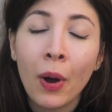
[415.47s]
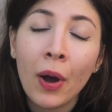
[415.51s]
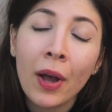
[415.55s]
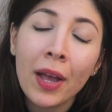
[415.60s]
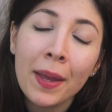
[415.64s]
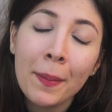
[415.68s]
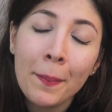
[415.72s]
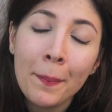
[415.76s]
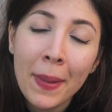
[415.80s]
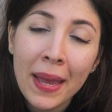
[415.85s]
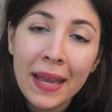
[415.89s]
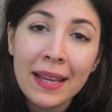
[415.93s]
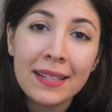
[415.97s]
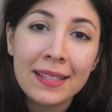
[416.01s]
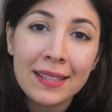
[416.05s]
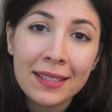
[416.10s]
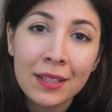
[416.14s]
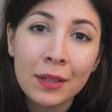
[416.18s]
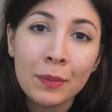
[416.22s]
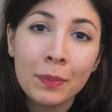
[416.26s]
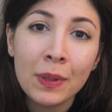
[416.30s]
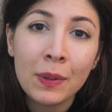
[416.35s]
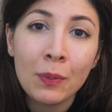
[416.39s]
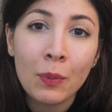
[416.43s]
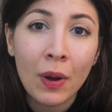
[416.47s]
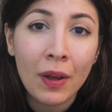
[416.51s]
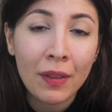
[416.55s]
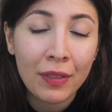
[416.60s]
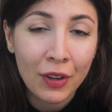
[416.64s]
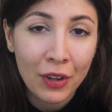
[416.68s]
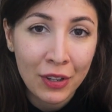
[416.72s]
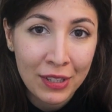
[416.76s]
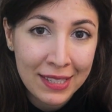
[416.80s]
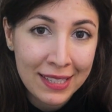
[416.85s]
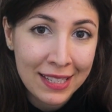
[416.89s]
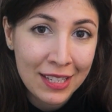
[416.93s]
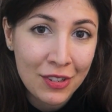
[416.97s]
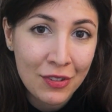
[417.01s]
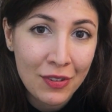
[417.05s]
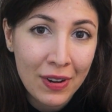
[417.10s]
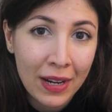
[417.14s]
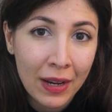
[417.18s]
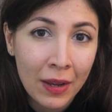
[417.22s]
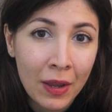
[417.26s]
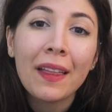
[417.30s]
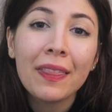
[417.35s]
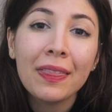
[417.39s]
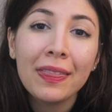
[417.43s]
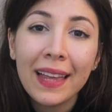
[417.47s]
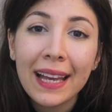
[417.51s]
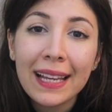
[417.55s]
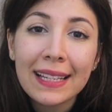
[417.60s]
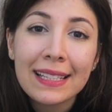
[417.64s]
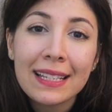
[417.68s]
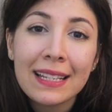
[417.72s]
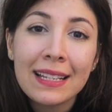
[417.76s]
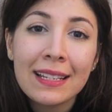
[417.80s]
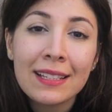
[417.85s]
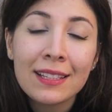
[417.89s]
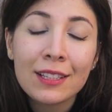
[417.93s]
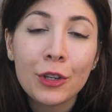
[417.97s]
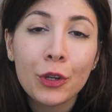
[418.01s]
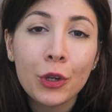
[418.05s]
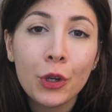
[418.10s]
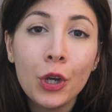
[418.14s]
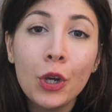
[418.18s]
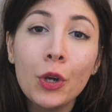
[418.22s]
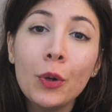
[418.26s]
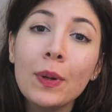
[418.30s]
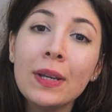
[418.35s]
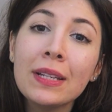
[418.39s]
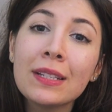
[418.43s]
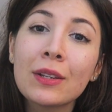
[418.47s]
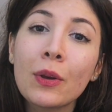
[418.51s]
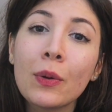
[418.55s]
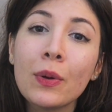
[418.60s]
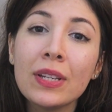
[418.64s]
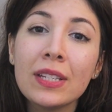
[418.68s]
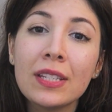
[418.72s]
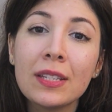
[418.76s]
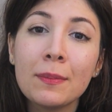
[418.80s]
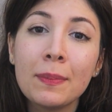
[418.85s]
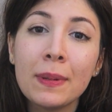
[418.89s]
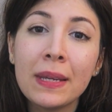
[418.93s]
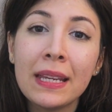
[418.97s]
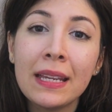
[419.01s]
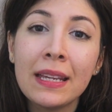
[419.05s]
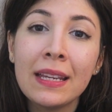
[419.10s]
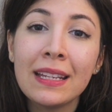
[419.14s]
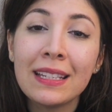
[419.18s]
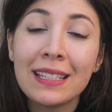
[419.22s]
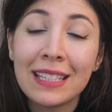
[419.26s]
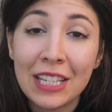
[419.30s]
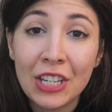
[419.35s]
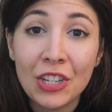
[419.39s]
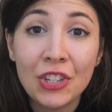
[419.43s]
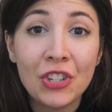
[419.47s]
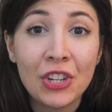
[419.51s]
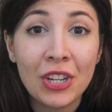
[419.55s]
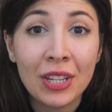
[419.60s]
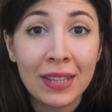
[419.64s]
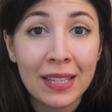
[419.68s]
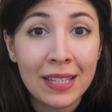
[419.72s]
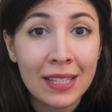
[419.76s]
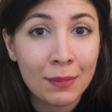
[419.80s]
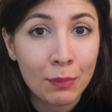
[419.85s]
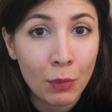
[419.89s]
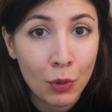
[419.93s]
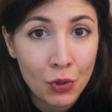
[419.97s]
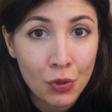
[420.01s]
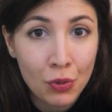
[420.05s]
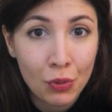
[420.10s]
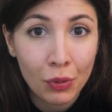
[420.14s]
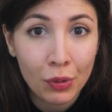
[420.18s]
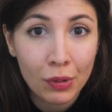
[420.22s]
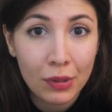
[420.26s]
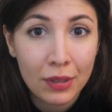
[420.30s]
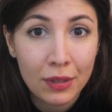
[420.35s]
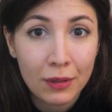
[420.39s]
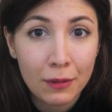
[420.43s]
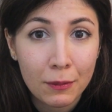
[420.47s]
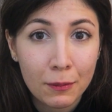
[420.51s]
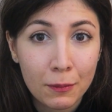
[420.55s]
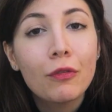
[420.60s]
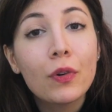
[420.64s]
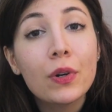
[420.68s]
but it may still be worth considering, and that is who is going to be teaching these modules.